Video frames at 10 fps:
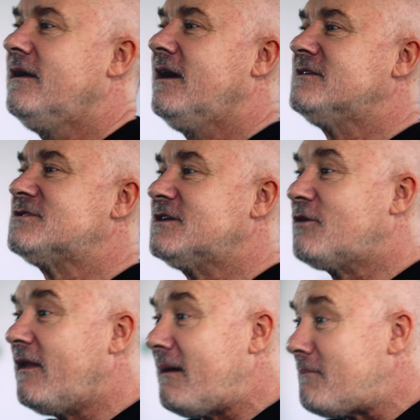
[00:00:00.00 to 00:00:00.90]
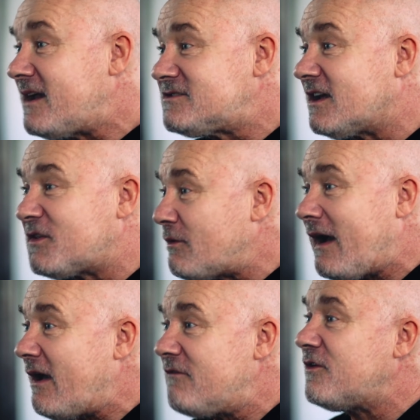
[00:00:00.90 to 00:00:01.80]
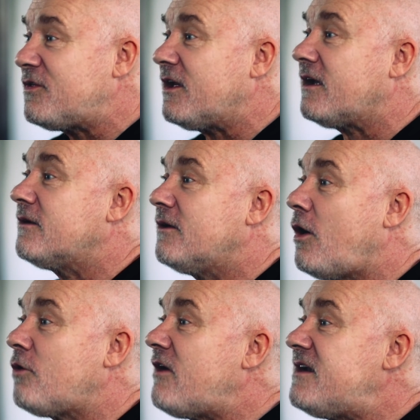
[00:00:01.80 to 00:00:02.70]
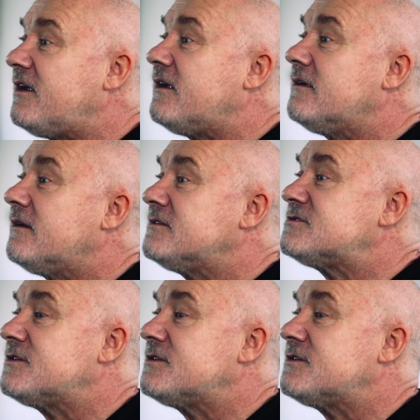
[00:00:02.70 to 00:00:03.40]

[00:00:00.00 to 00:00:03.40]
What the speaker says: And so you've got that magic throughout everything already. And so